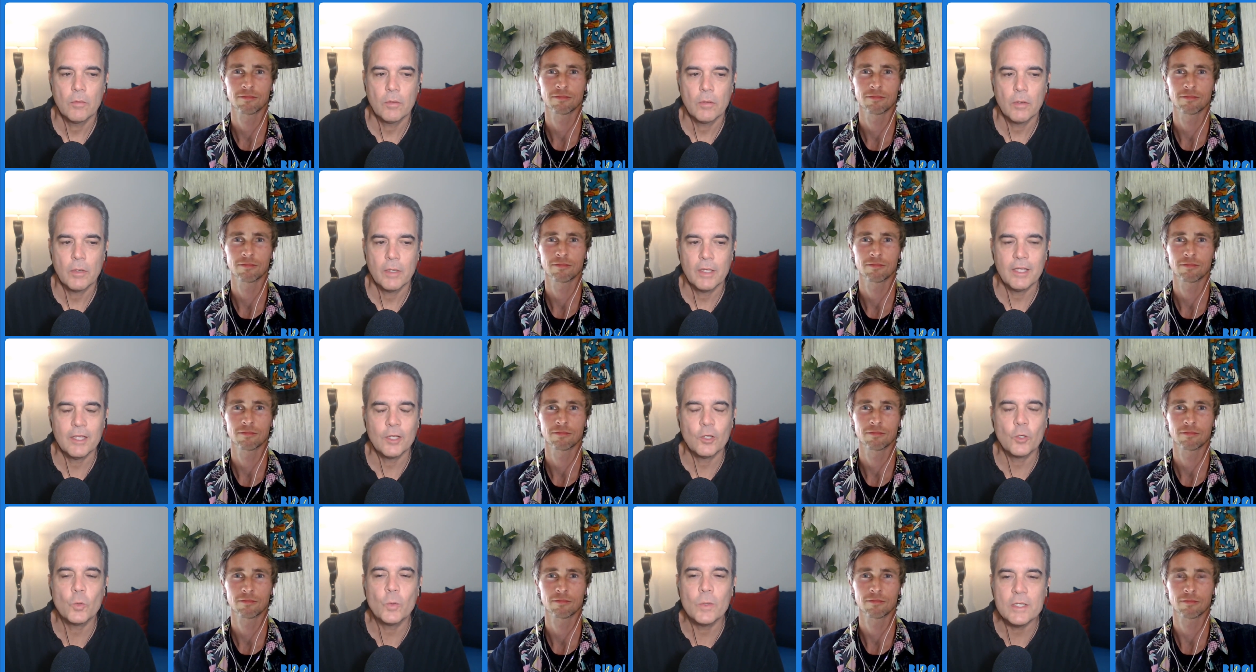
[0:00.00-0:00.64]

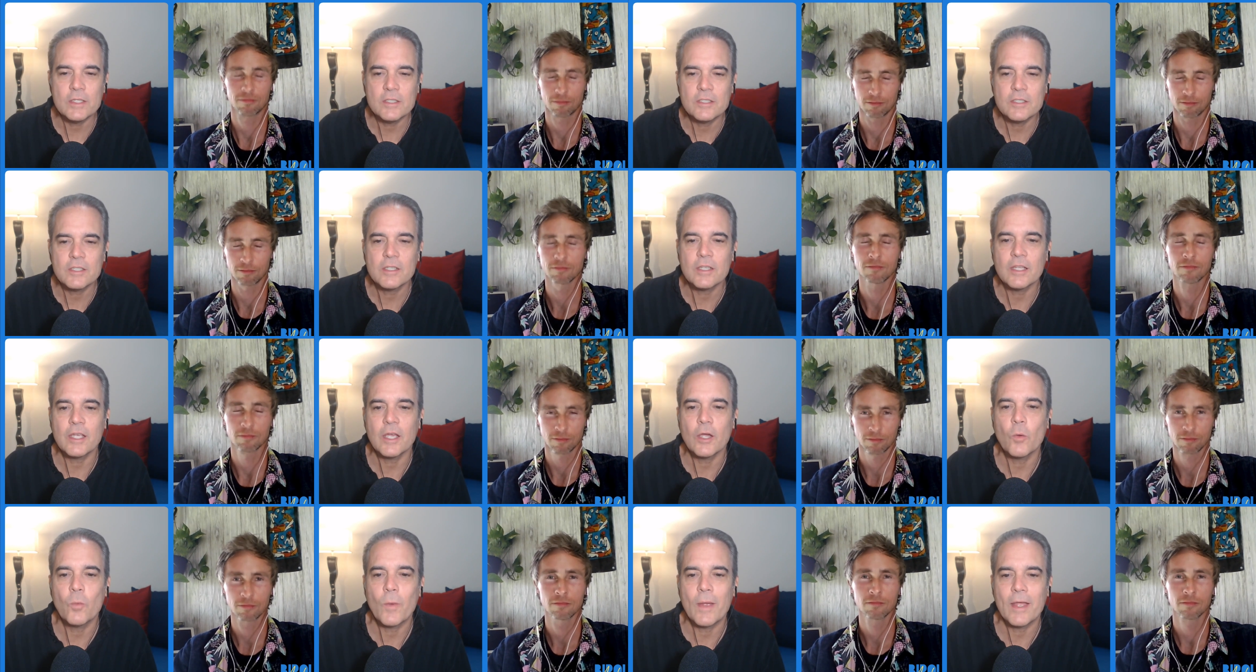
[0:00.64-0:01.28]
Speaker 1: increasingly
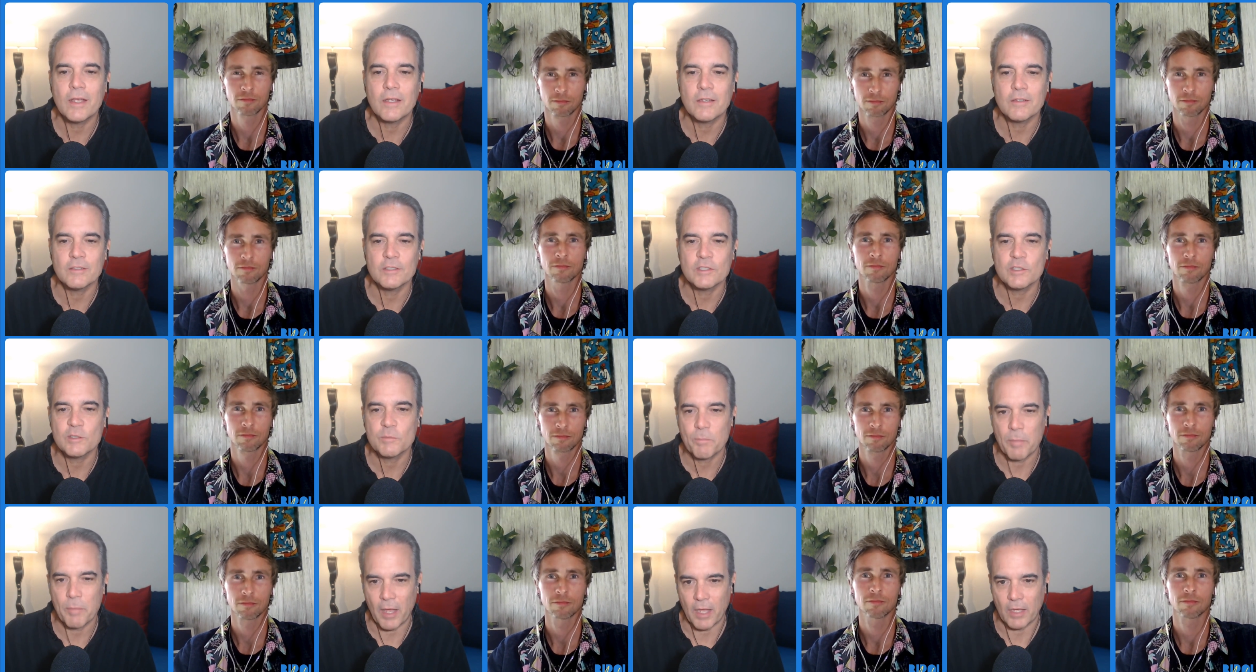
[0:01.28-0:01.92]
awakened
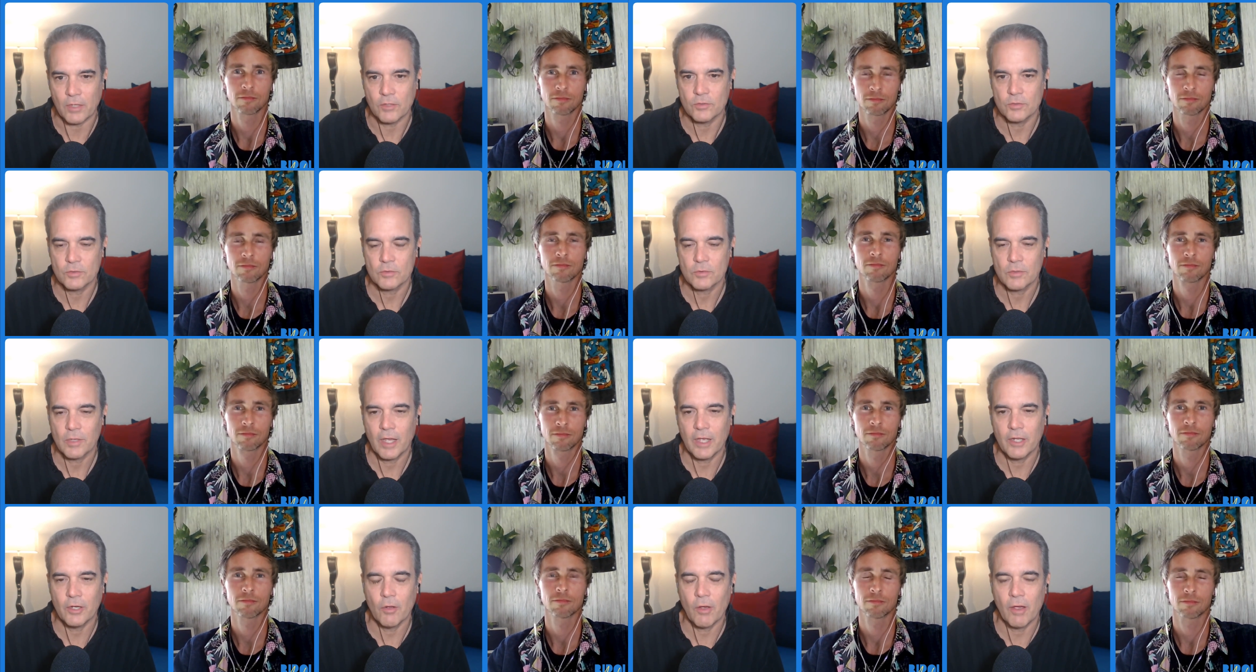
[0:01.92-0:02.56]
space.
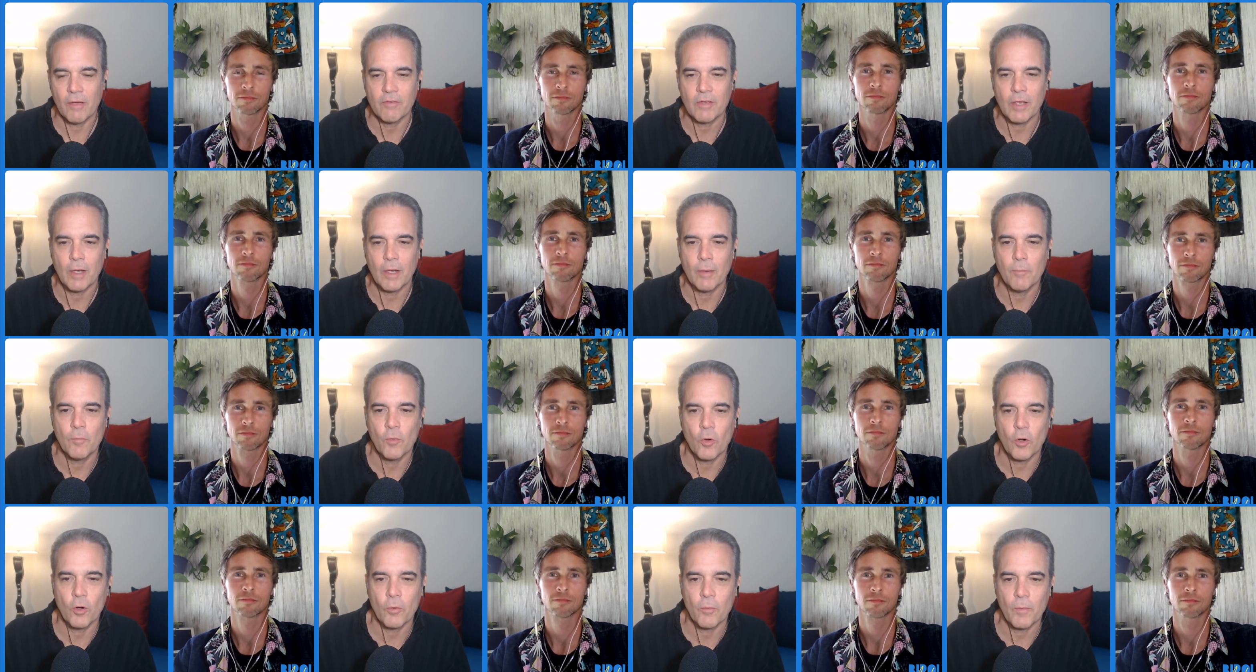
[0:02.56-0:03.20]
I know I've got
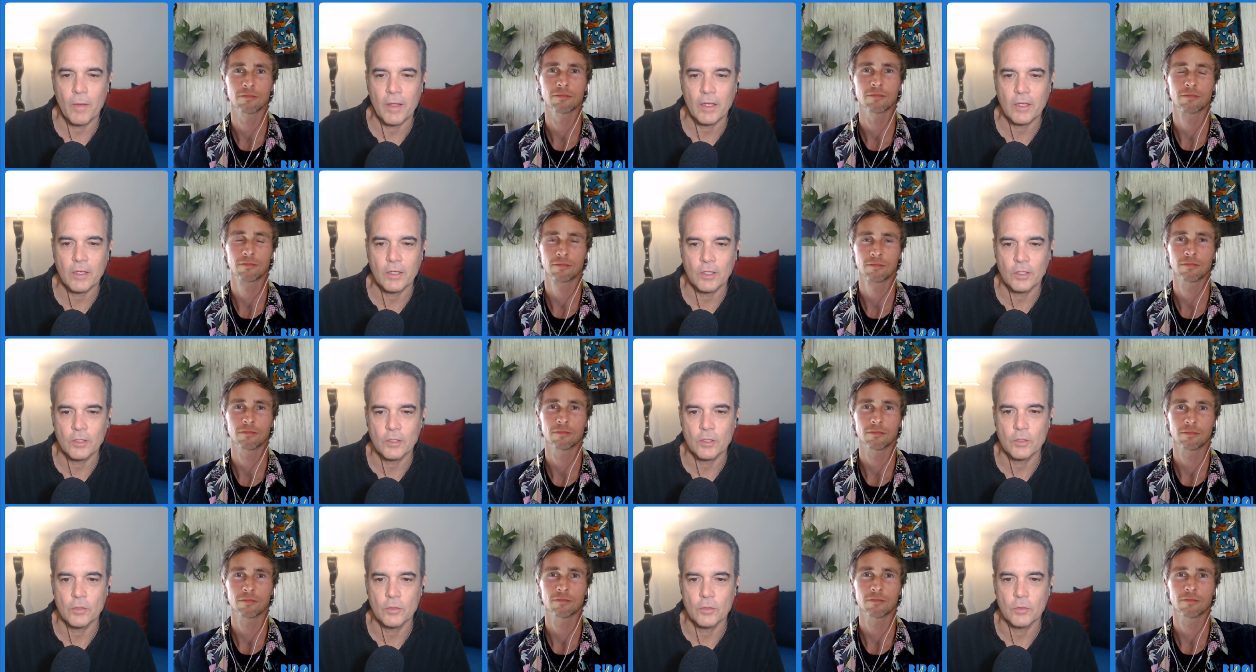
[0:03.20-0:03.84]
more awakening
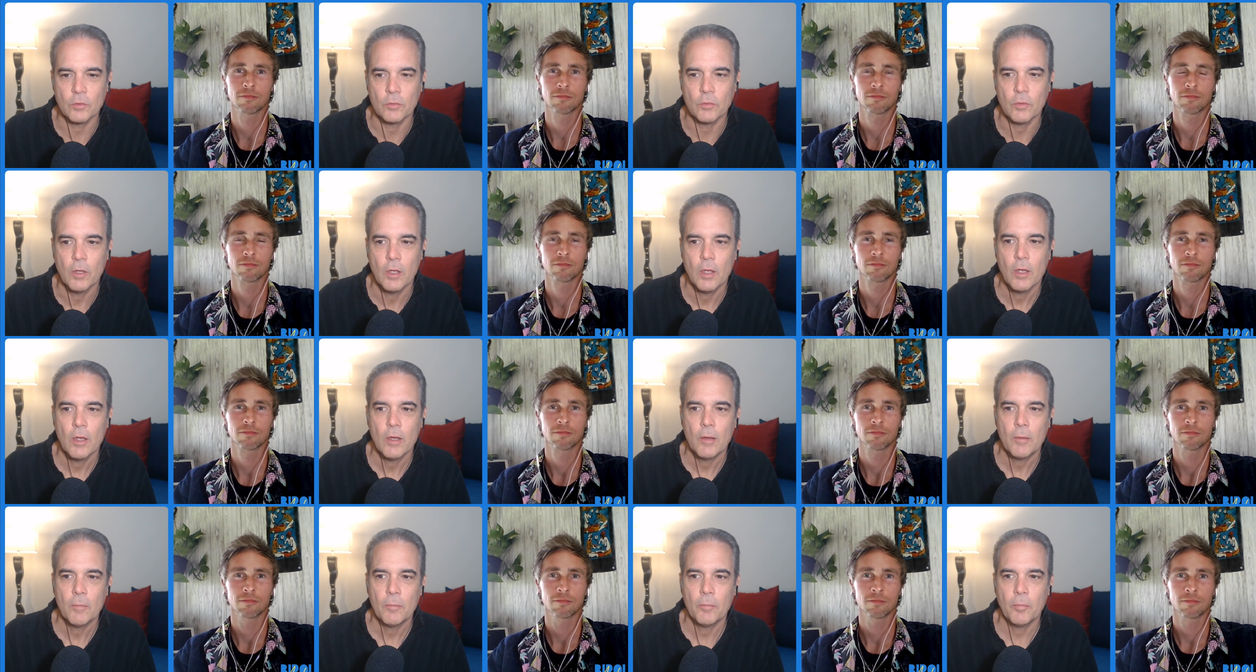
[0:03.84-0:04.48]
to do,
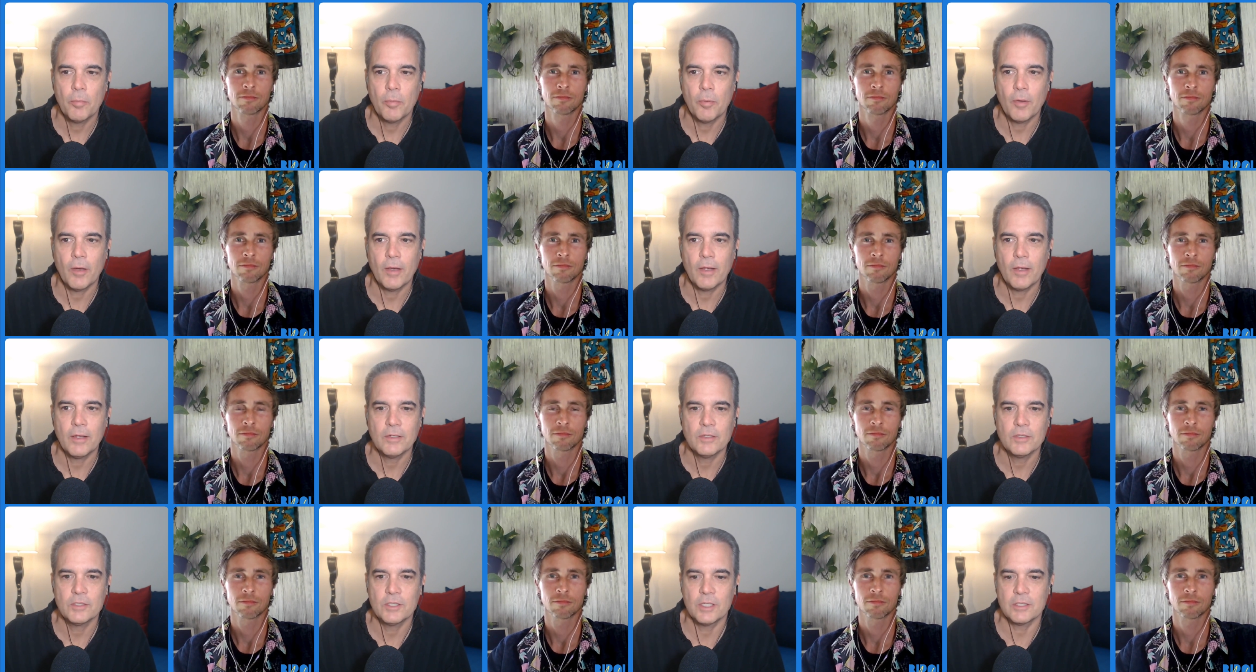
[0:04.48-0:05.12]
but
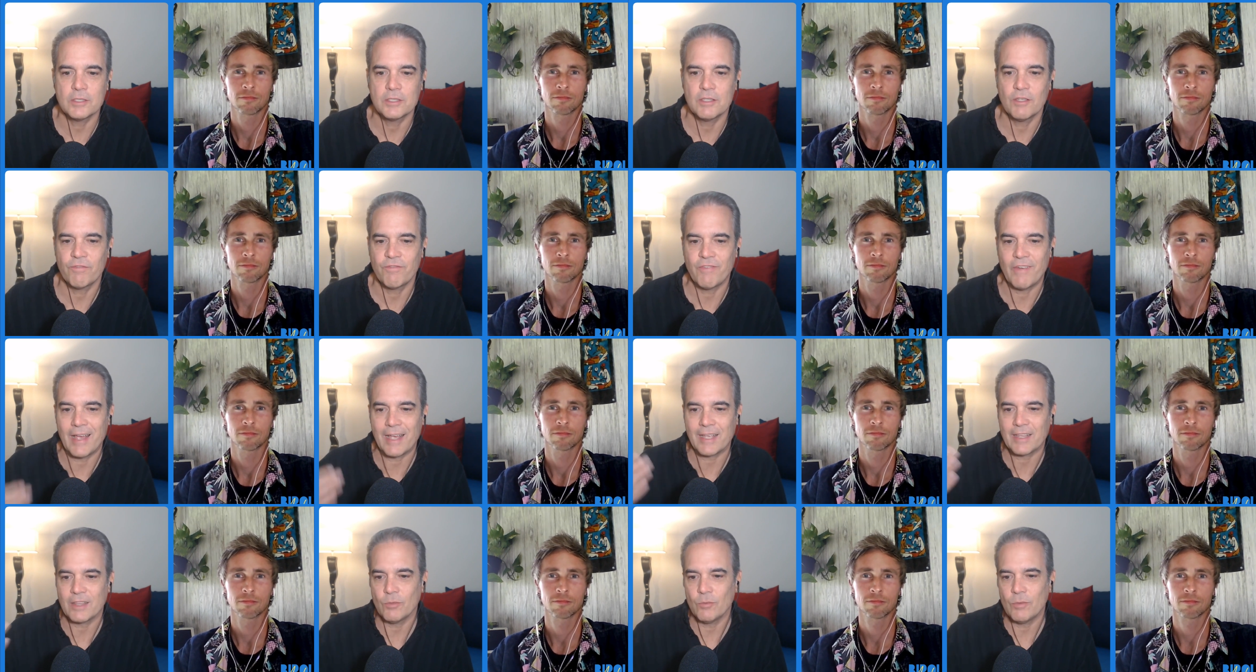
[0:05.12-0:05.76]
just the
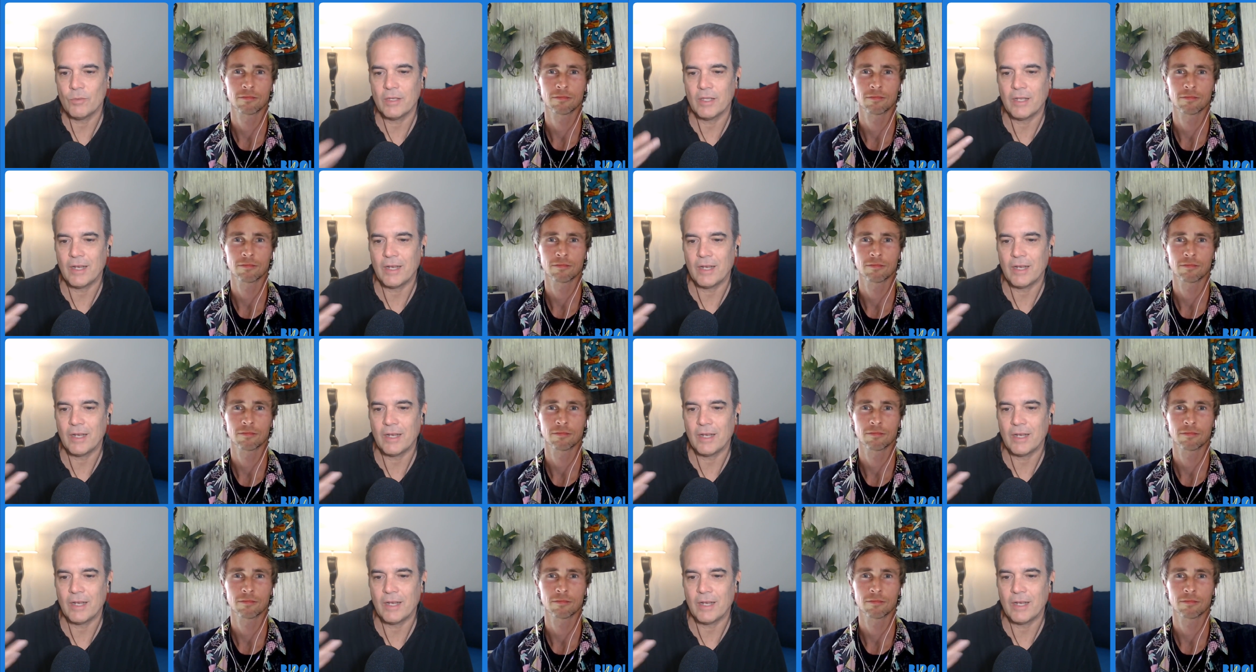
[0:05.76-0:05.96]
fact that we can